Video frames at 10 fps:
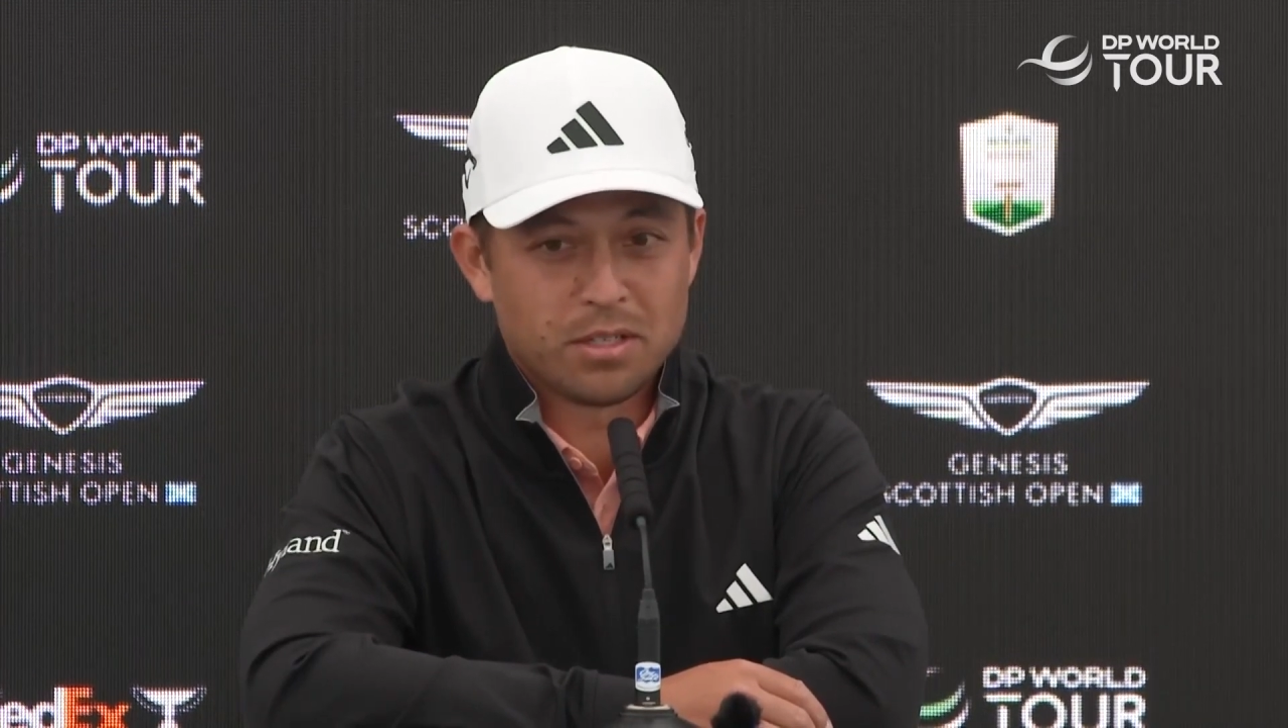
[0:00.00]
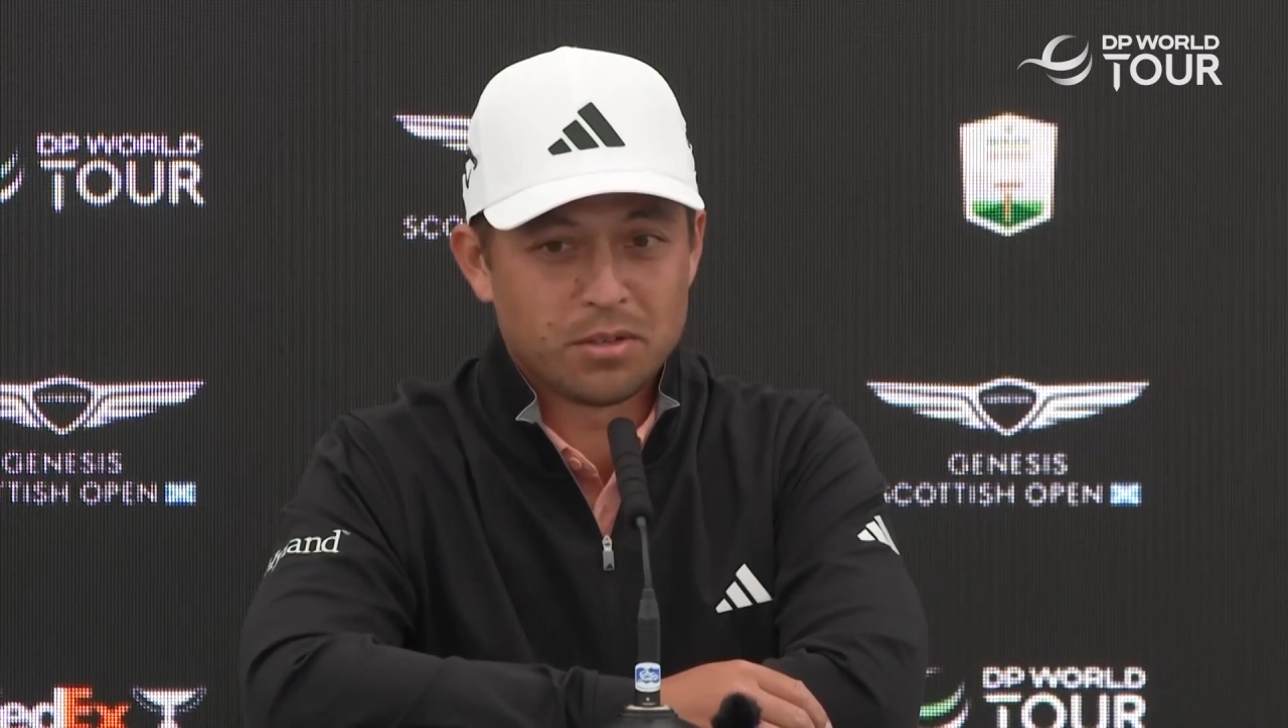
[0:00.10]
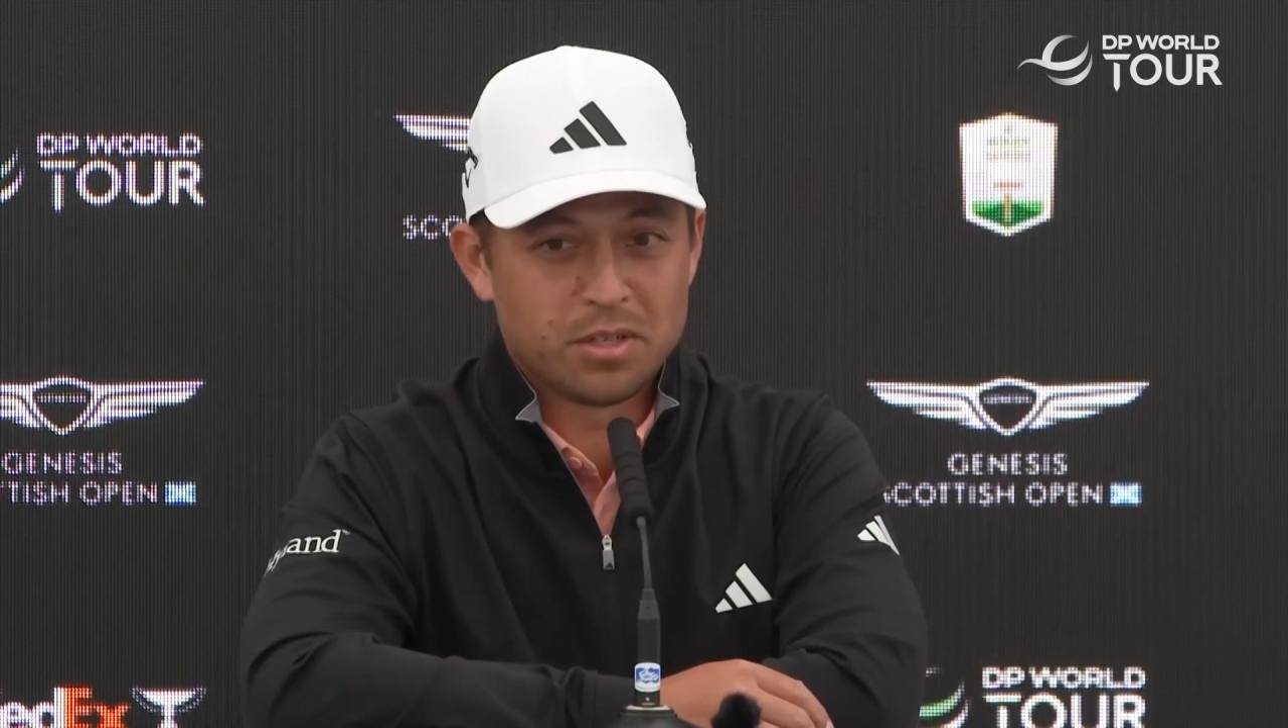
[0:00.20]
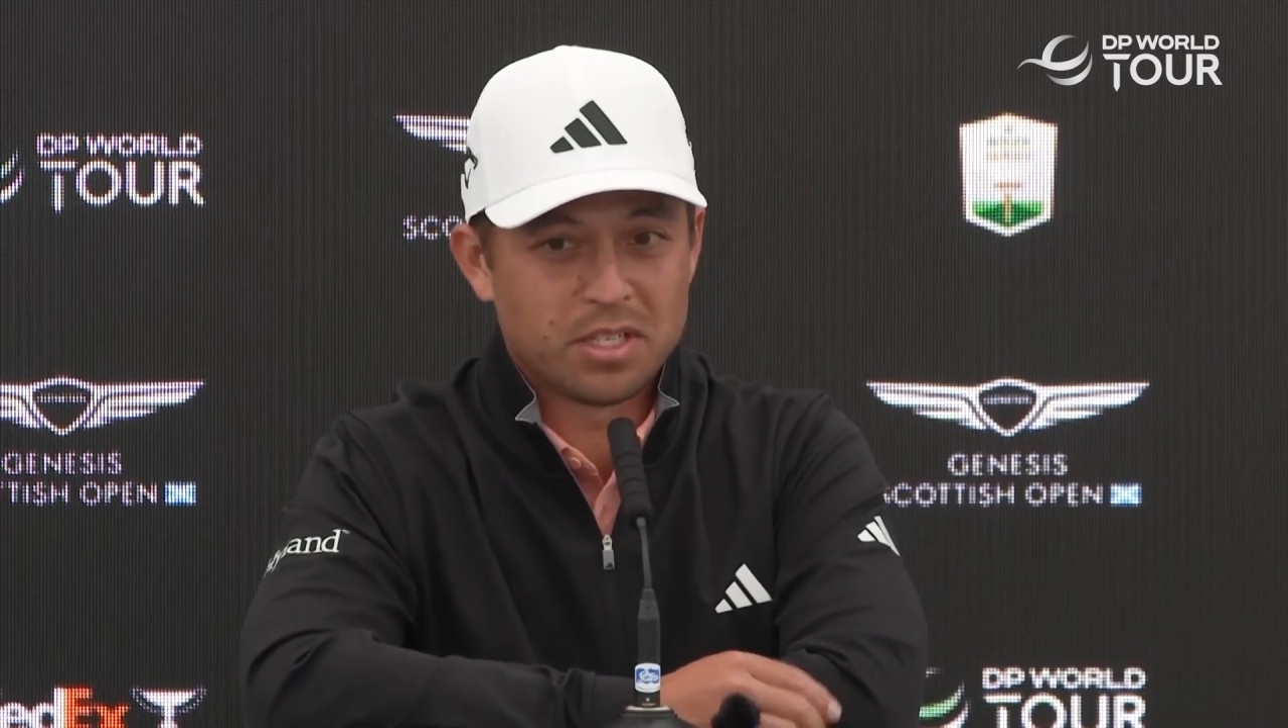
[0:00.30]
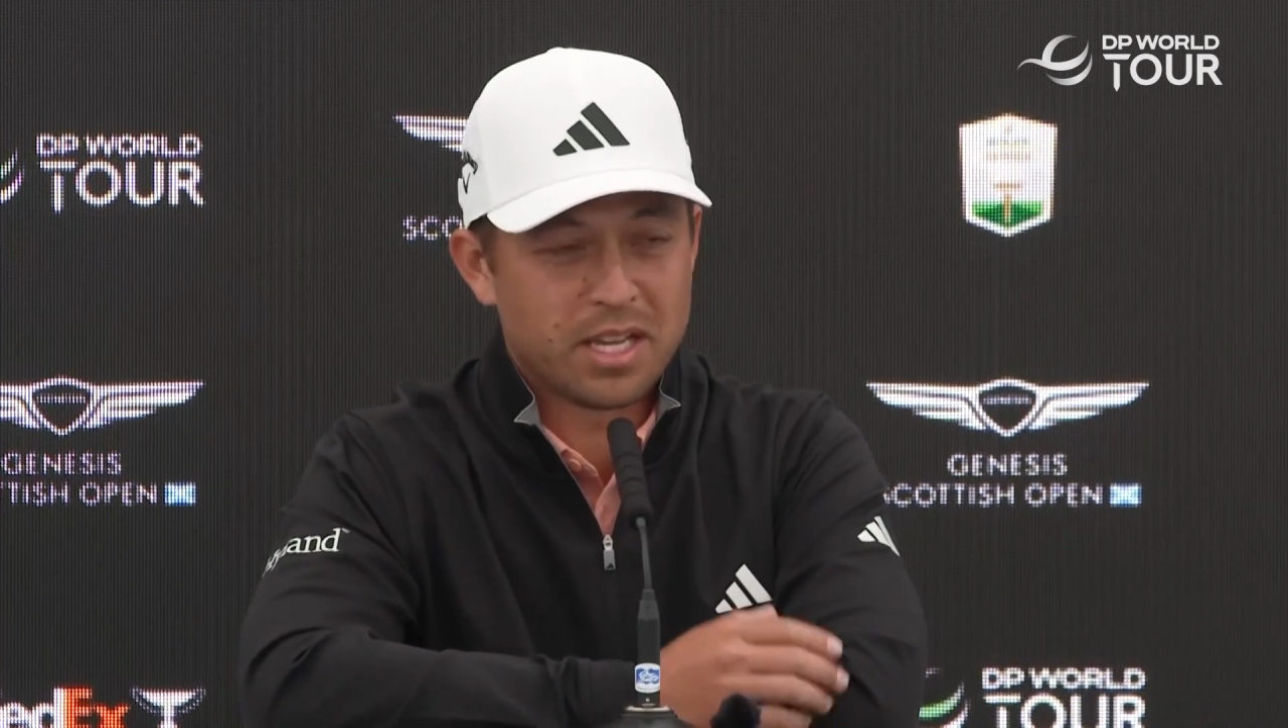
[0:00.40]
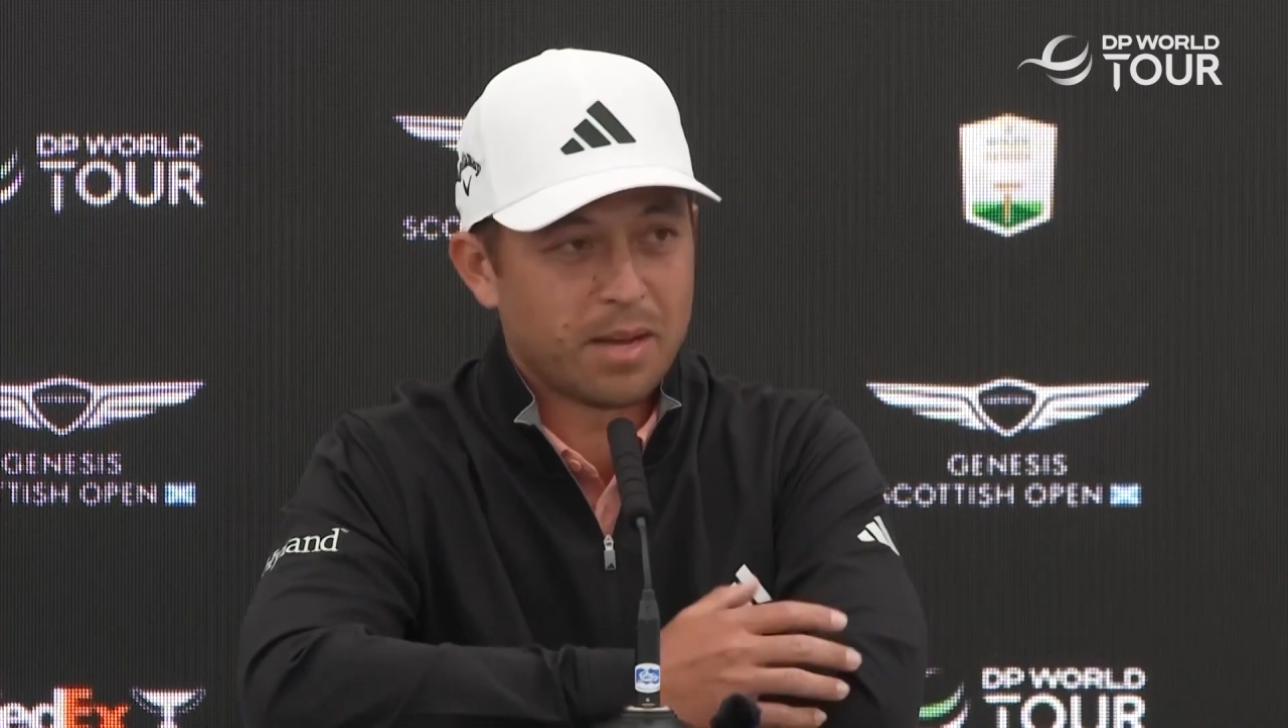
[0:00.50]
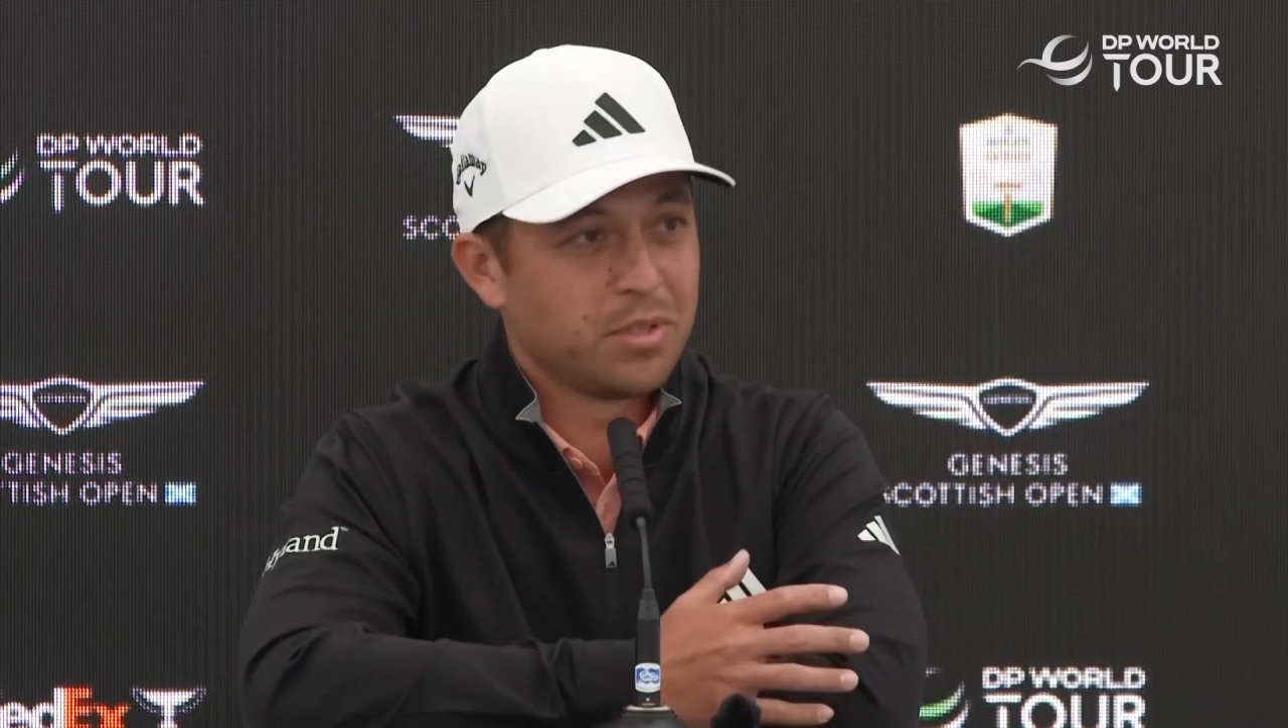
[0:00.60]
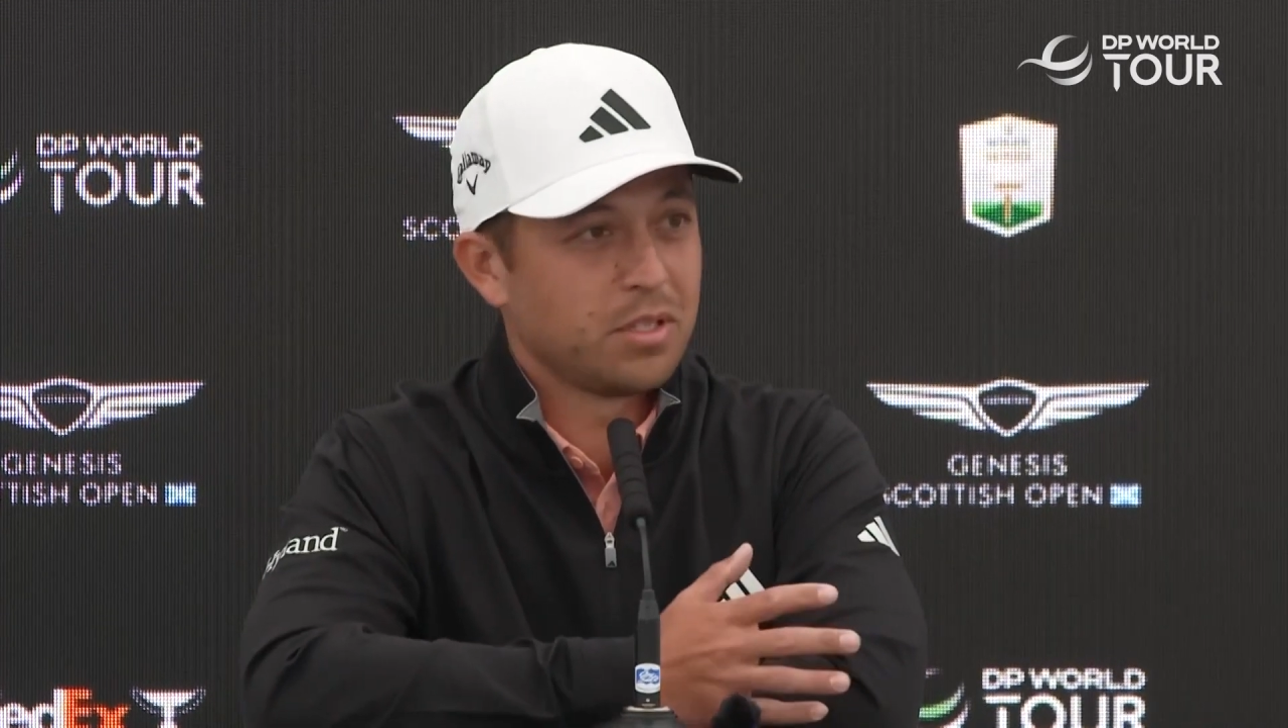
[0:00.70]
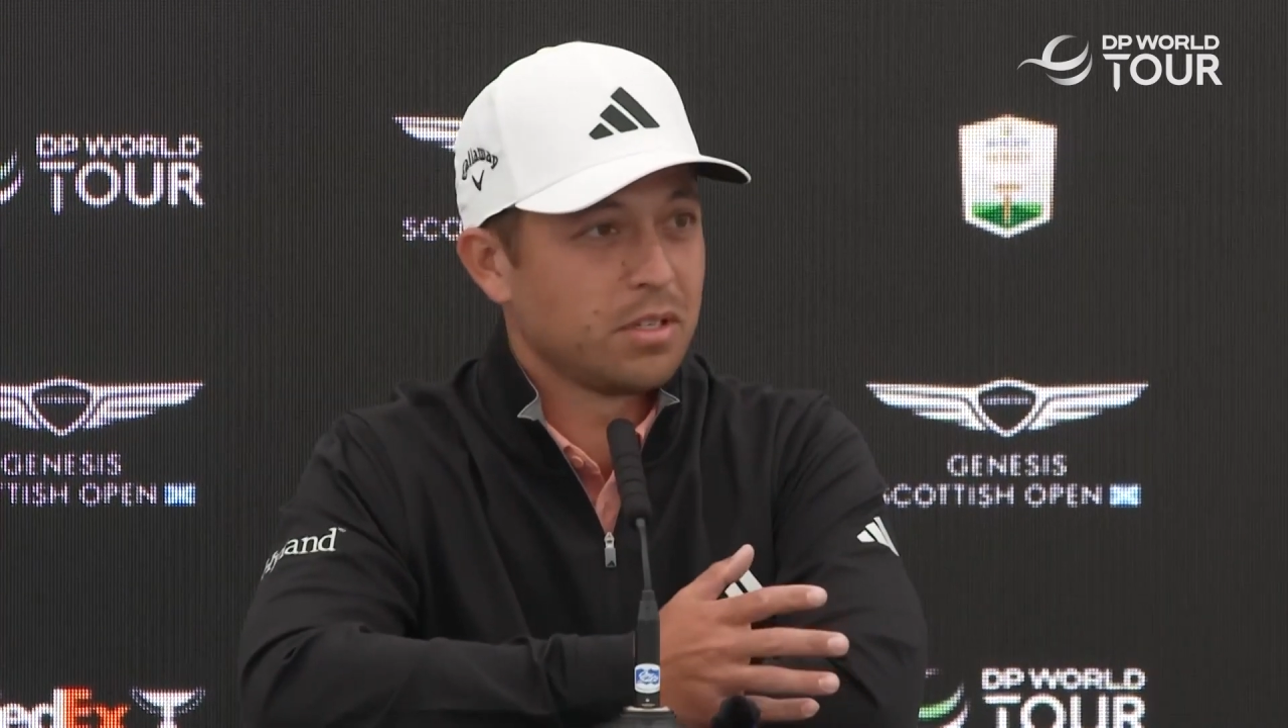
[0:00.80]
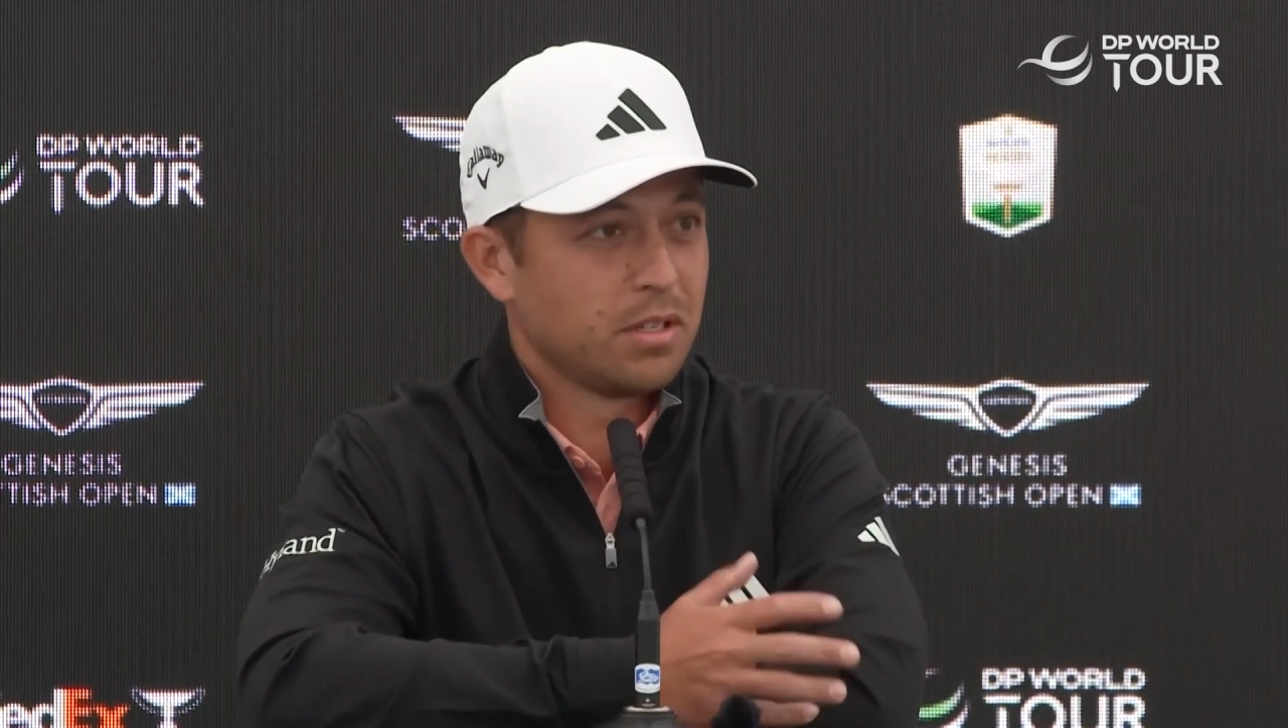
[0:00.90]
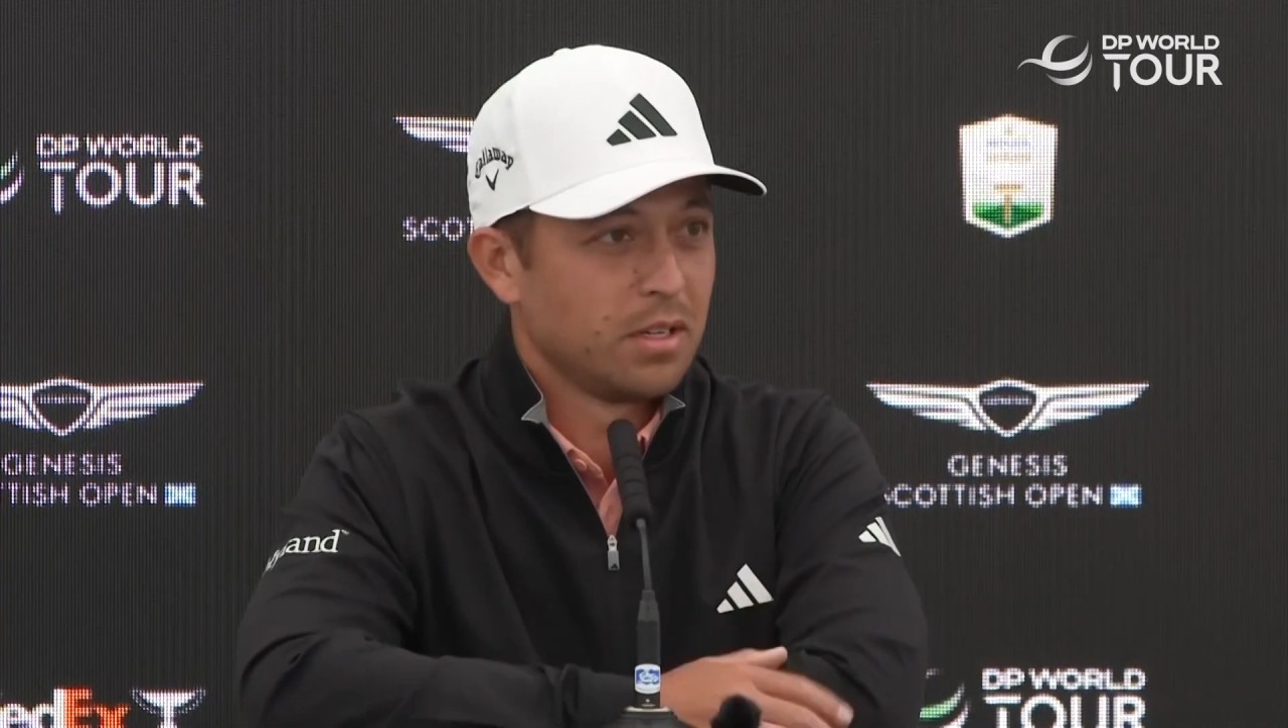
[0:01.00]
sort of steps